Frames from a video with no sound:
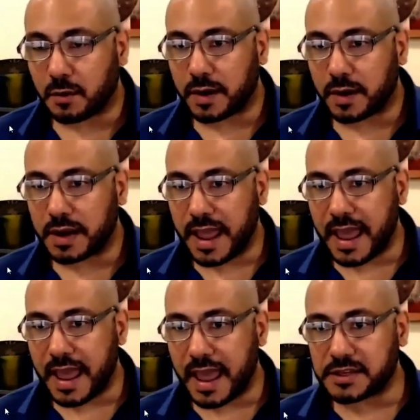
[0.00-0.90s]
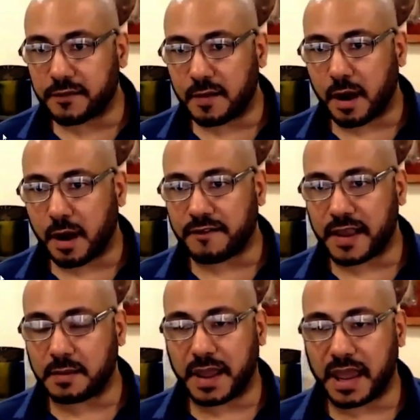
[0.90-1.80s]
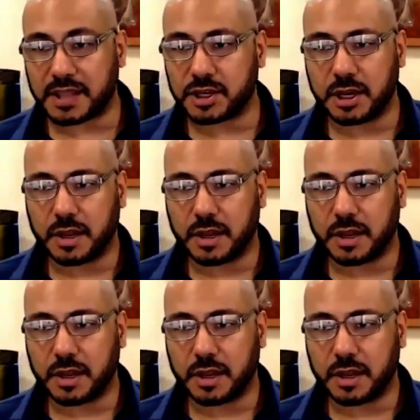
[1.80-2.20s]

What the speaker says: running ads from our fan page?